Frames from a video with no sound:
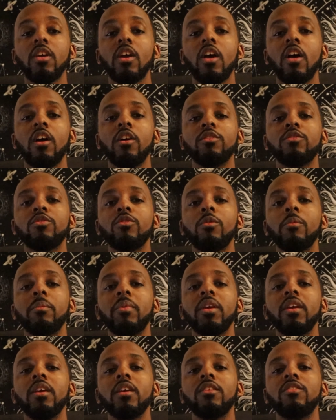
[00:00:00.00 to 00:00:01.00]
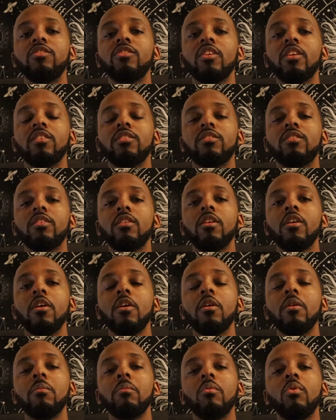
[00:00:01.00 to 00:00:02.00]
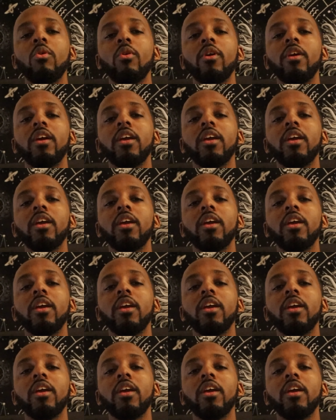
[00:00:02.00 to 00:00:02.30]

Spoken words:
also be just more